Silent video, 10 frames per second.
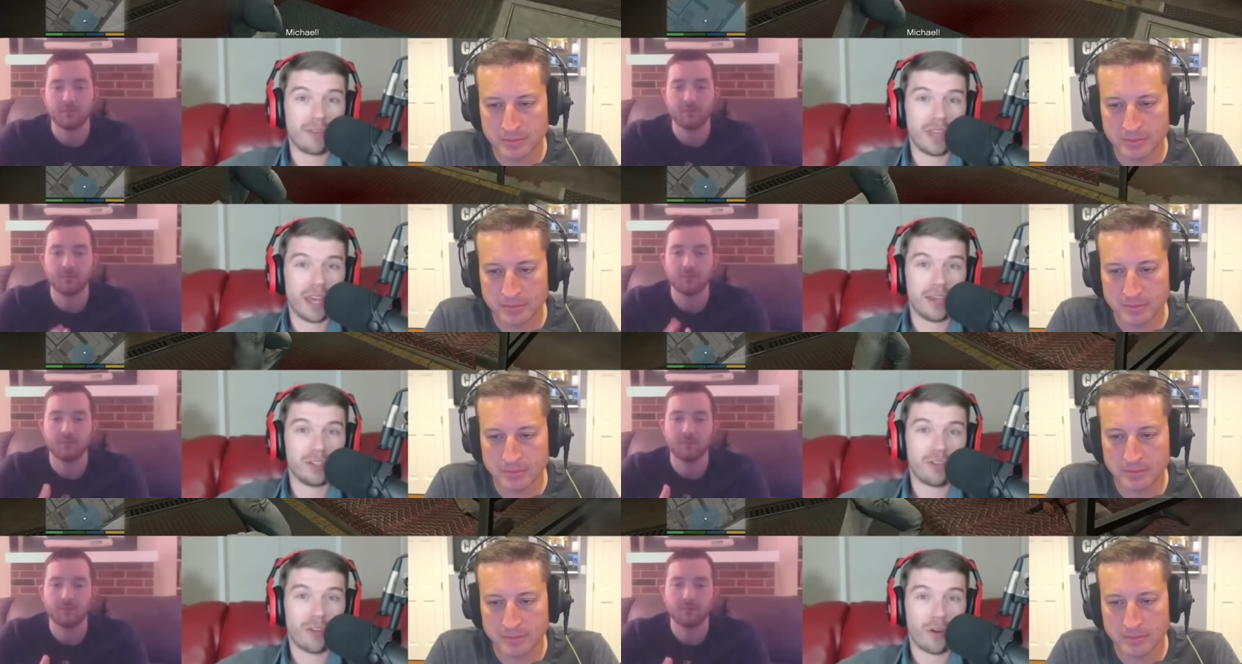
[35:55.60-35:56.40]
Speaker 1: the
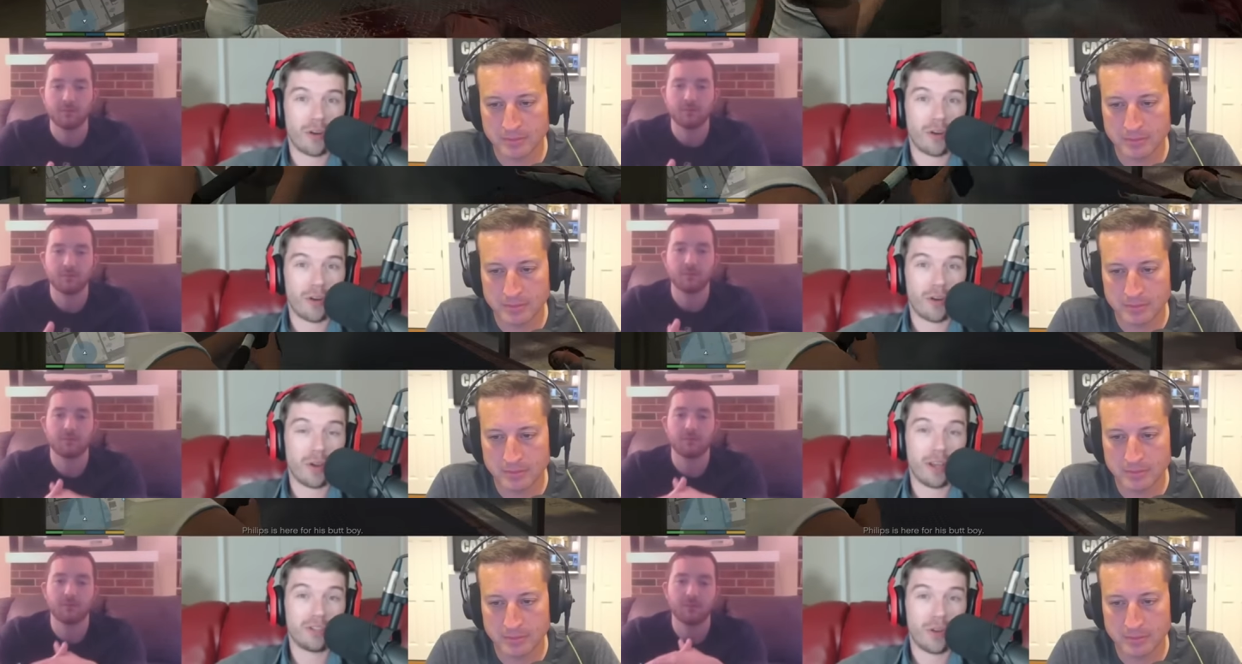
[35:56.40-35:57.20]
age third after
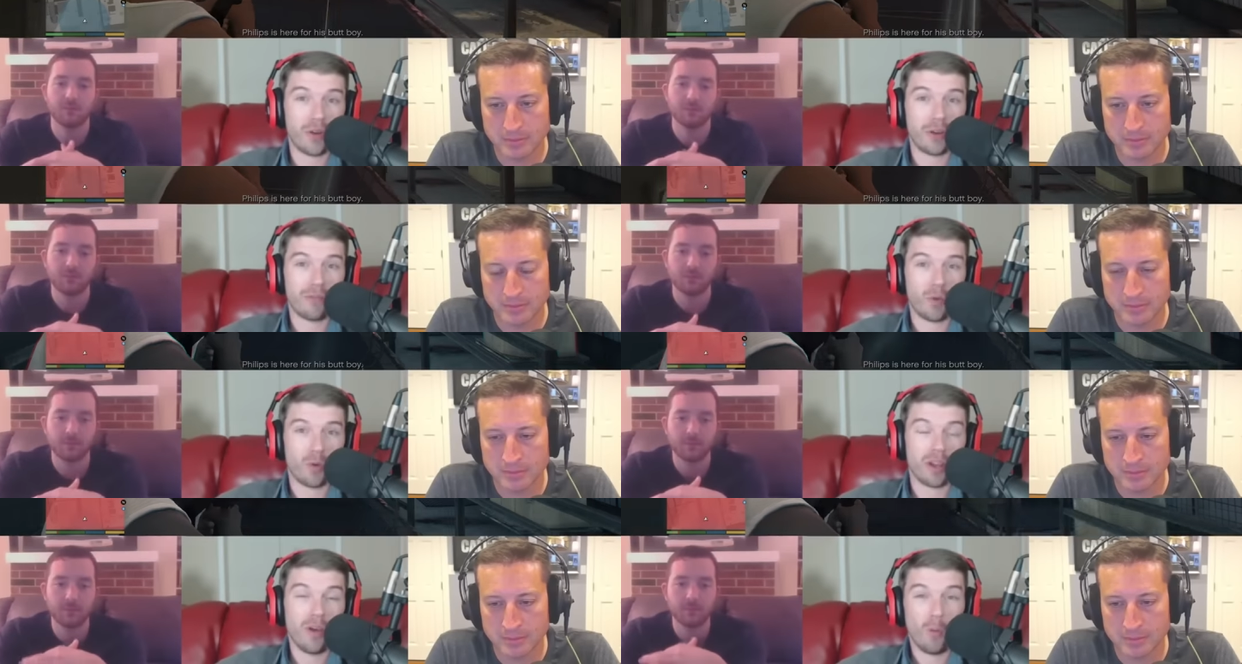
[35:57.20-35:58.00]
age thirty or
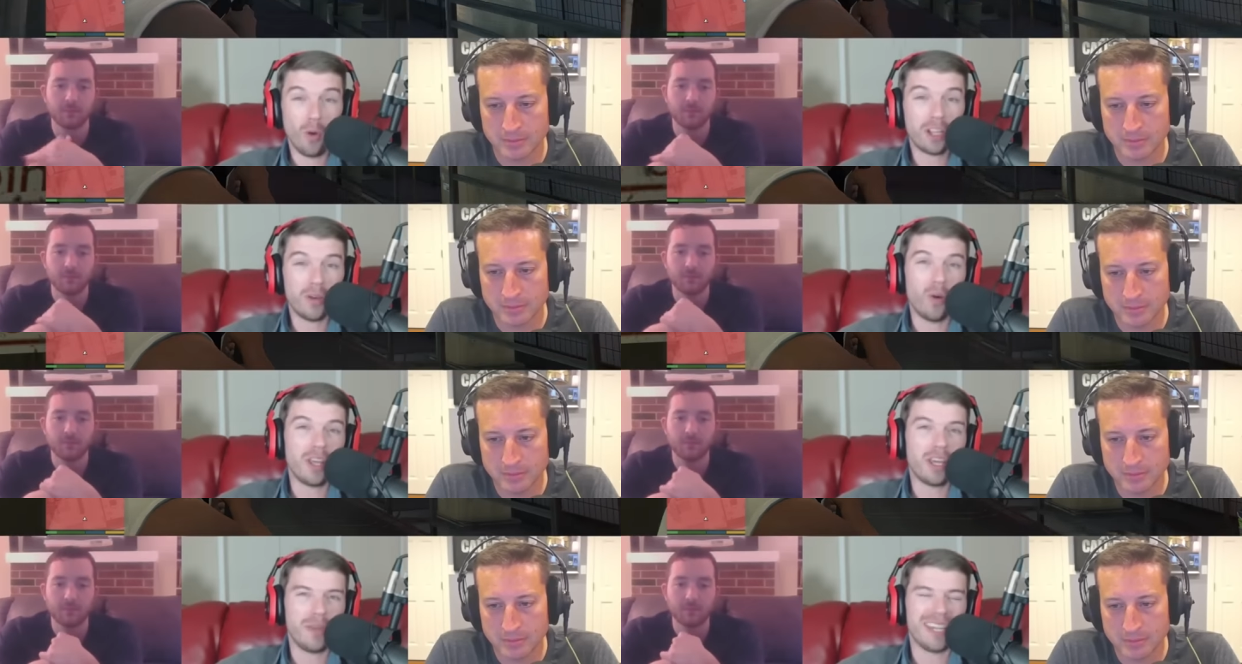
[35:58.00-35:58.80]
forty. Woody, Woody
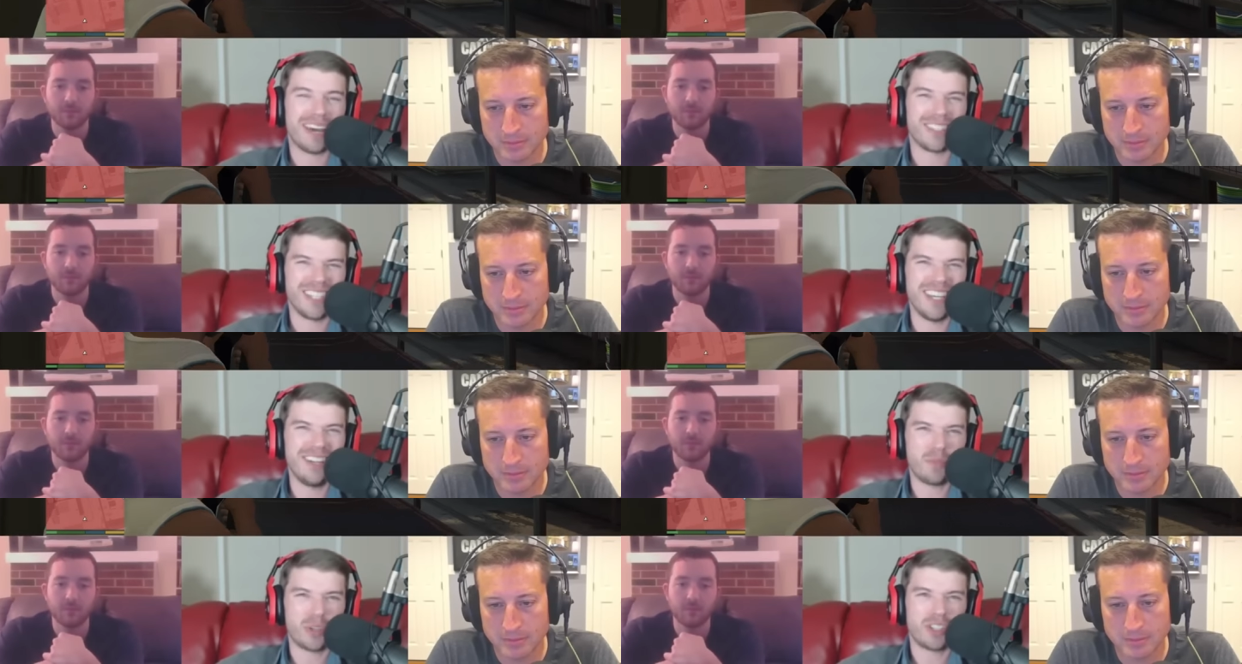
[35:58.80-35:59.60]
could be down
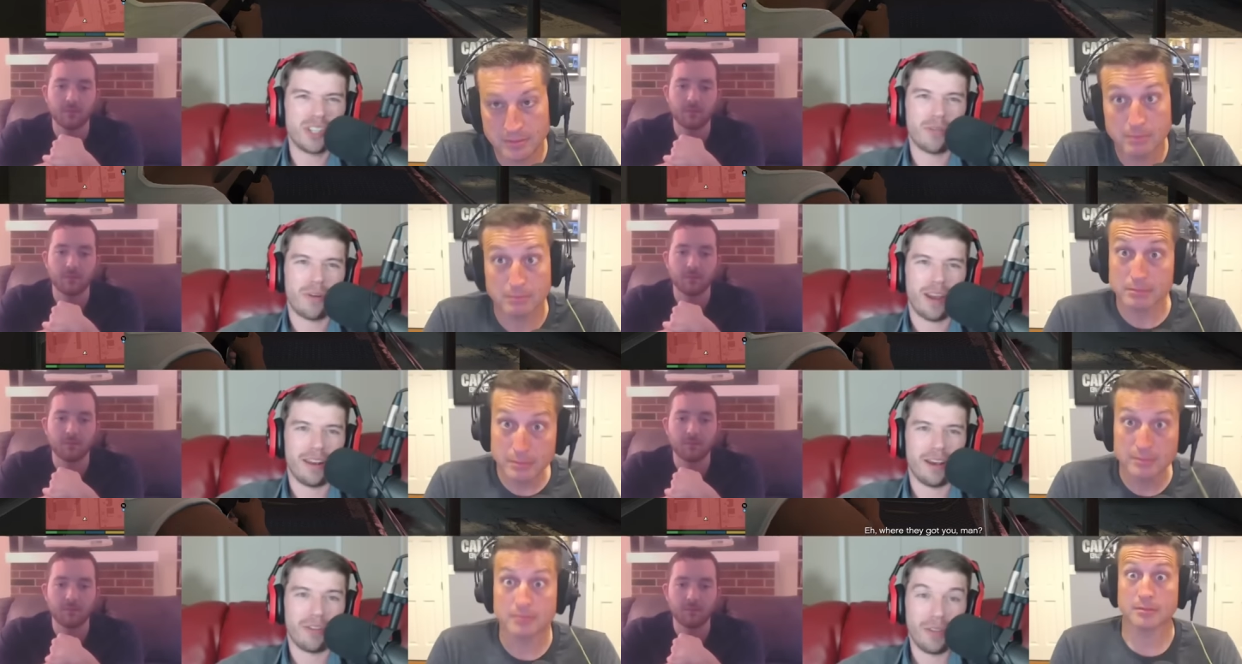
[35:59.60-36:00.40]
ten percent right
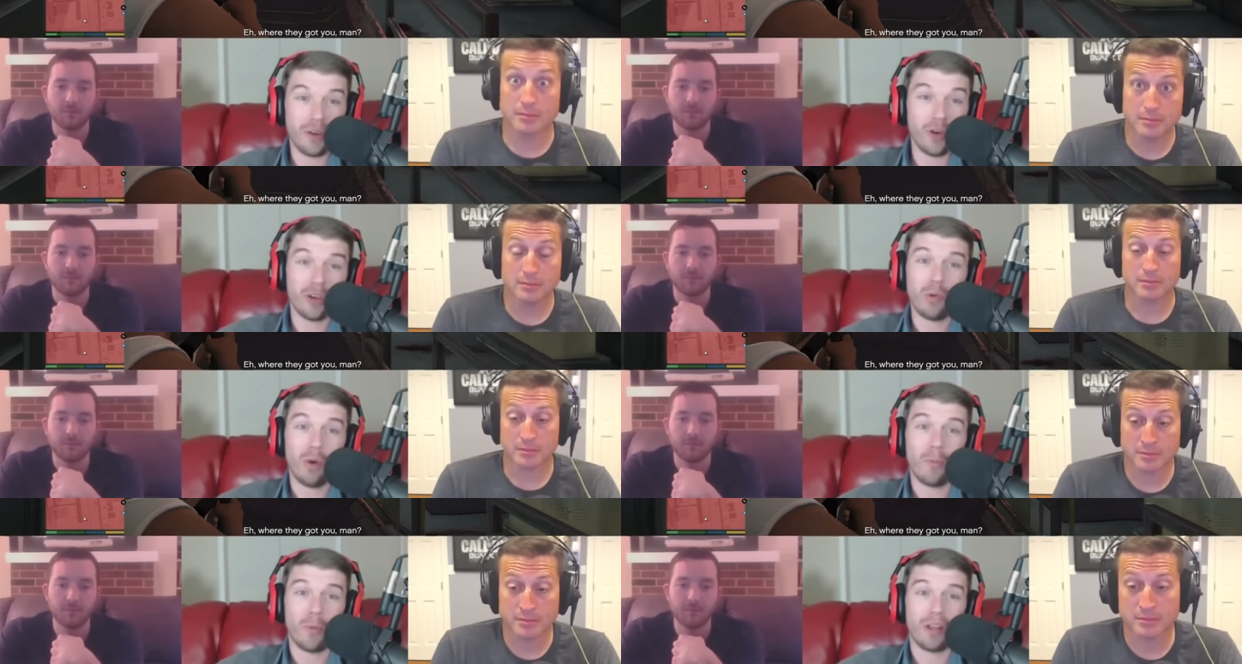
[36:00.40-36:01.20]
now. They'll hook you
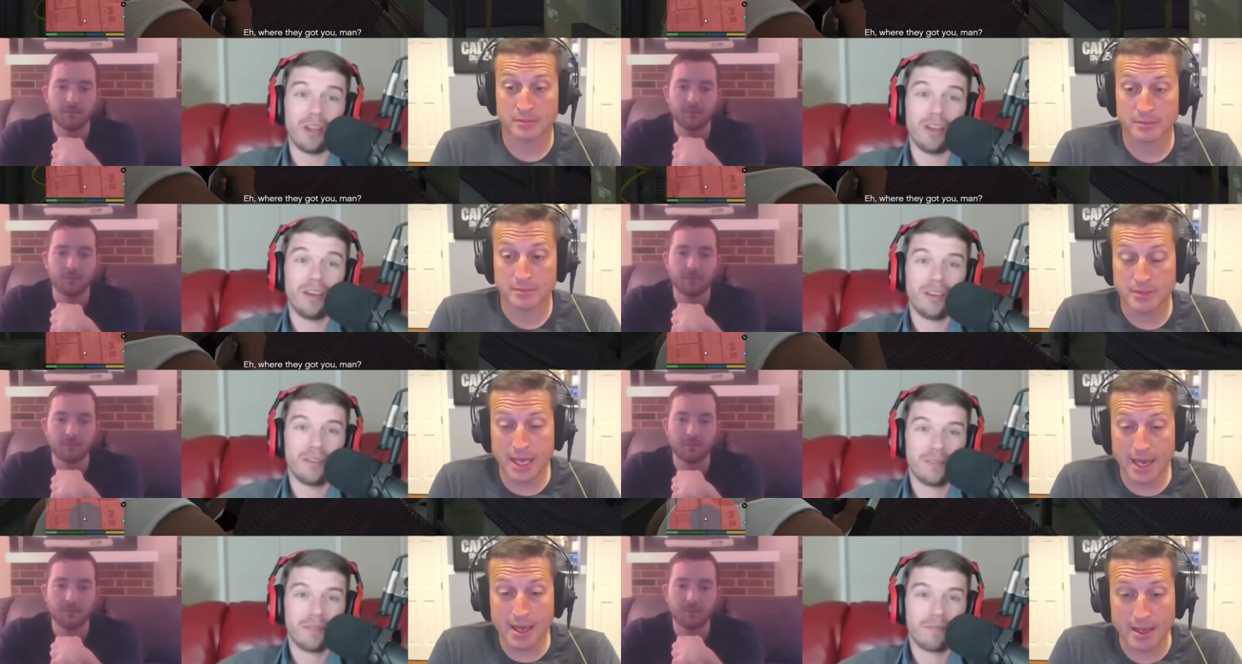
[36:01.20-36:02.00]
up, Woody.
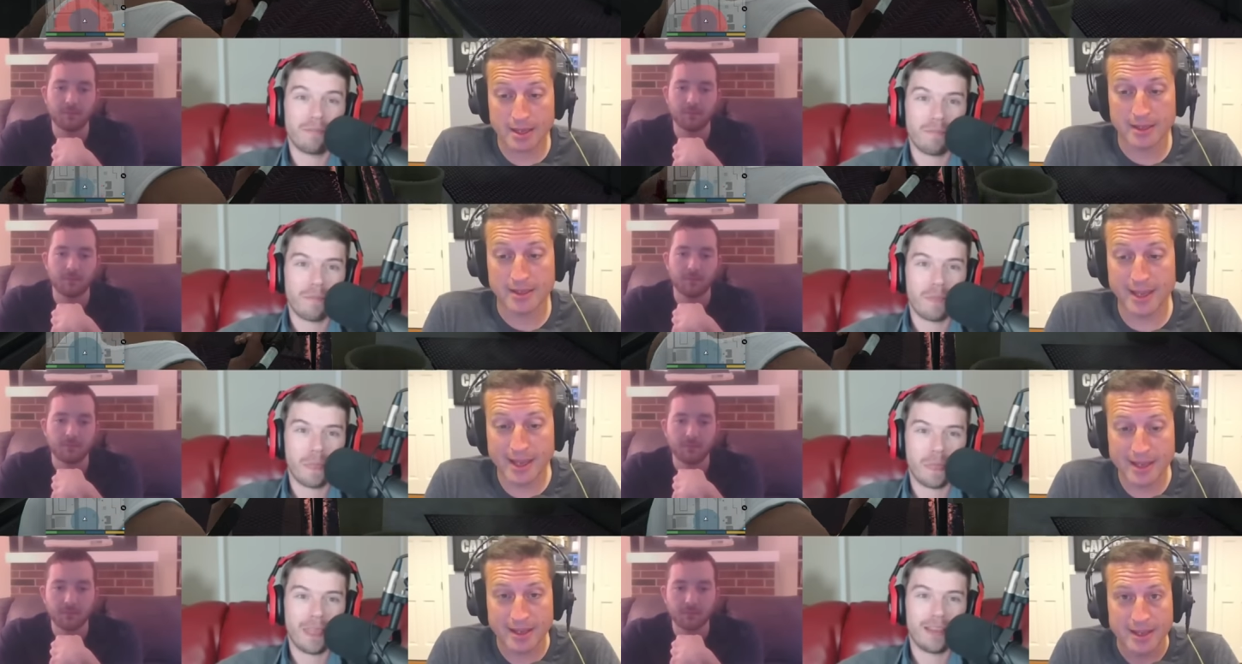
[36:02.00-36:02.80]
Speaker 2: Yeah,
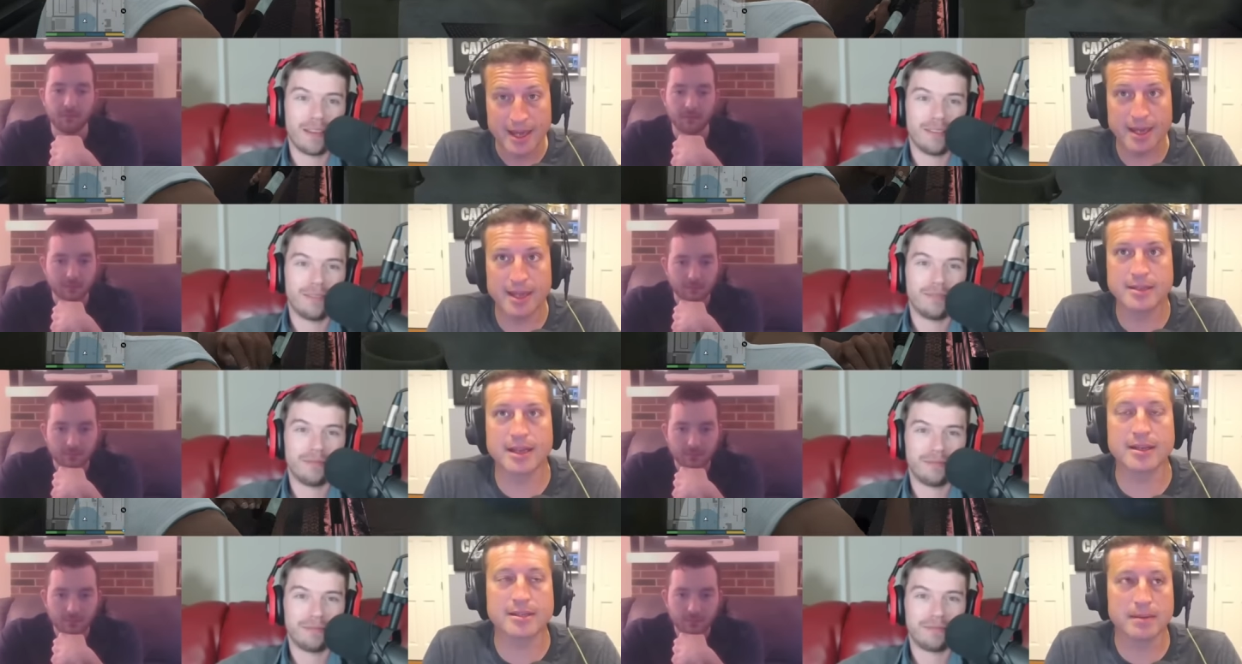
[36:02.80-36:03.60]
yeah, and, and
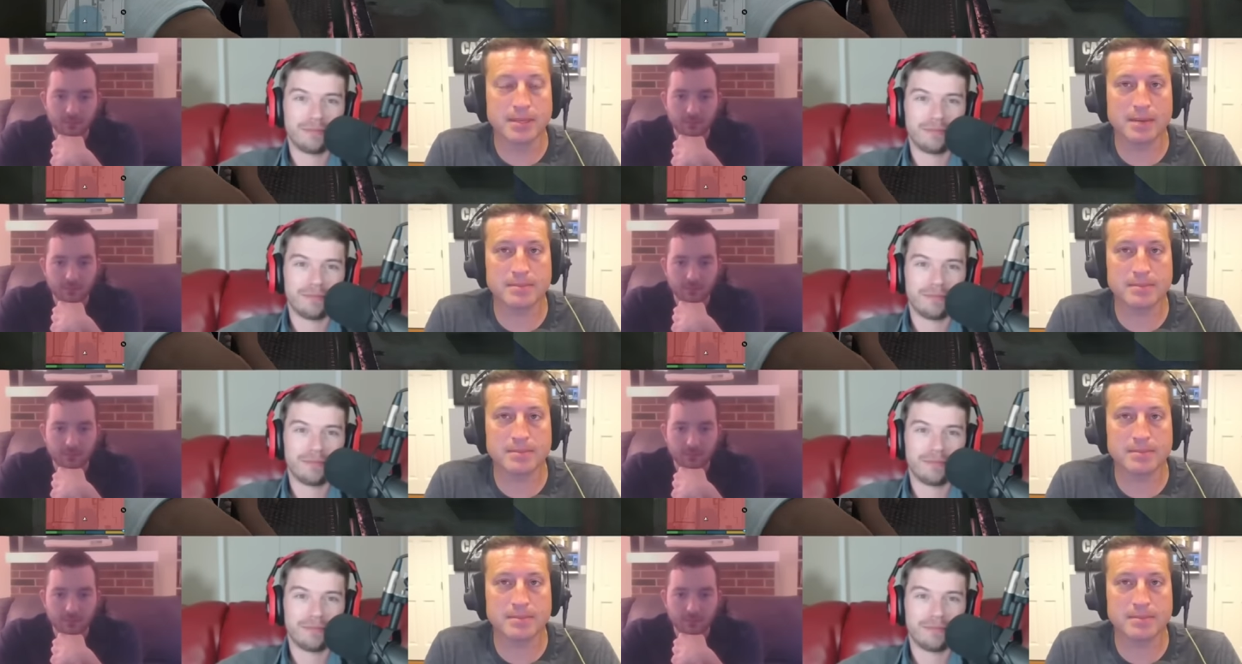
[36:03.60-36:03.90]
and sometimes I